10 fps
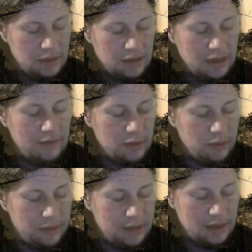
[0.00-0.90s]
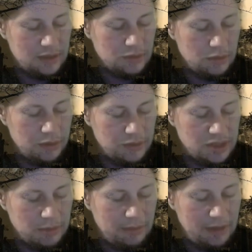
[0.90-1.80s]
Given a good theatrical costume
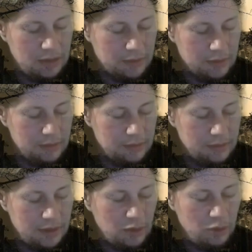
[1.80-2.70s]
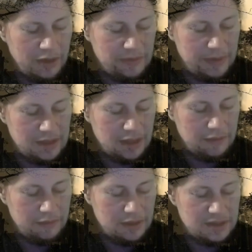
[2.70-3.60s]
and a makeup crew, they all might have been taken
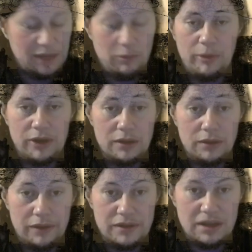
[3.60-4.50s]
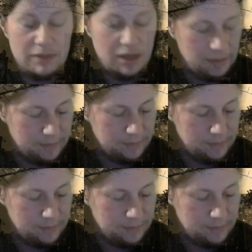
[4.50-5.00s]
from the same woman on the same day.